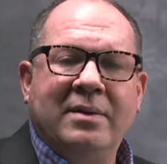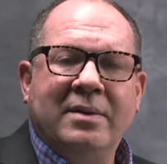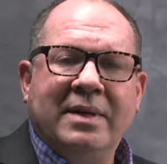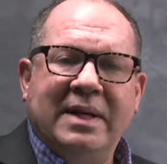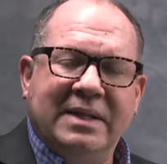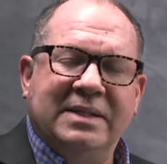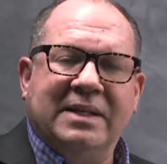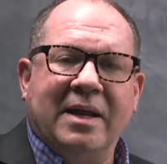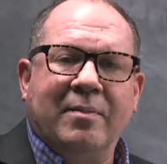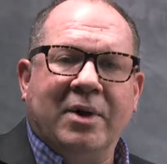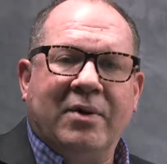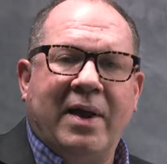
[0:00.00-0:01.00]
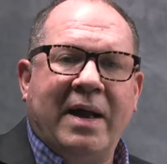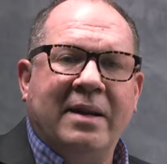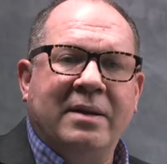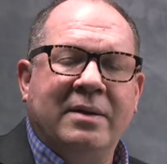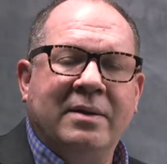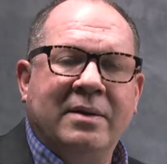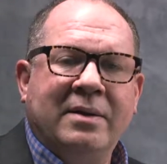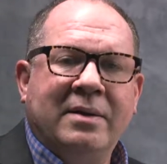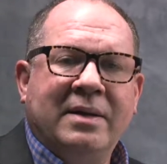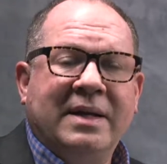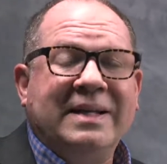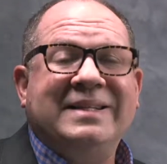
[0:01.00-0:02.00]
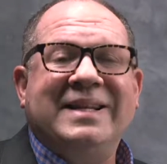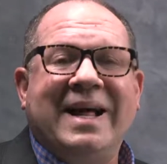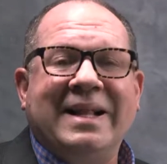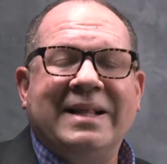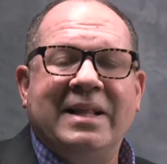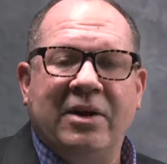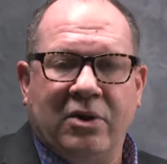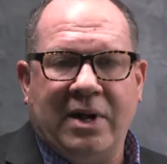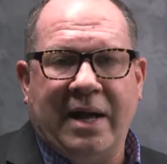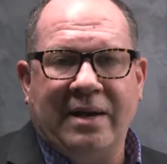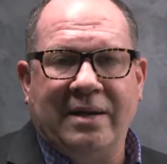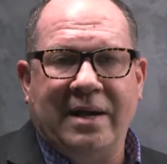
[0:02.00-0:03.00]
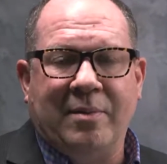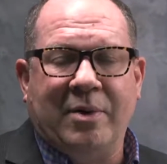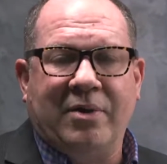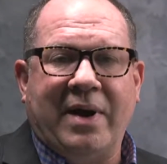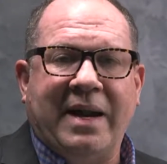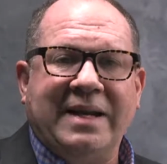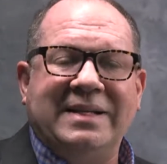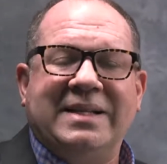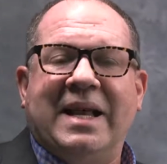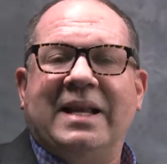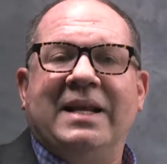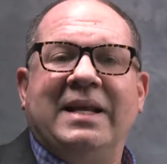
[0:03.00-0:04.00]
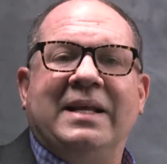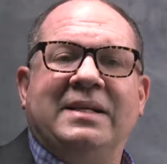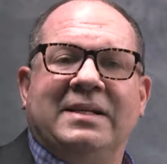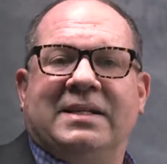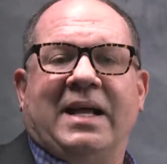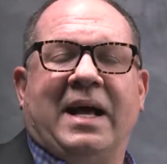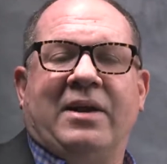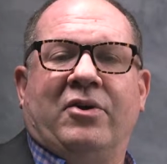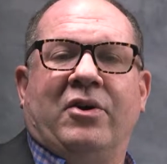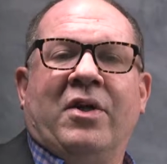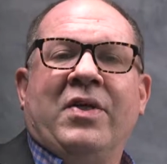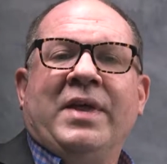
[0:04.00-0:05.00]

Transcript: He's a Democrat. He's not their kind of Democrat. He's not an insider.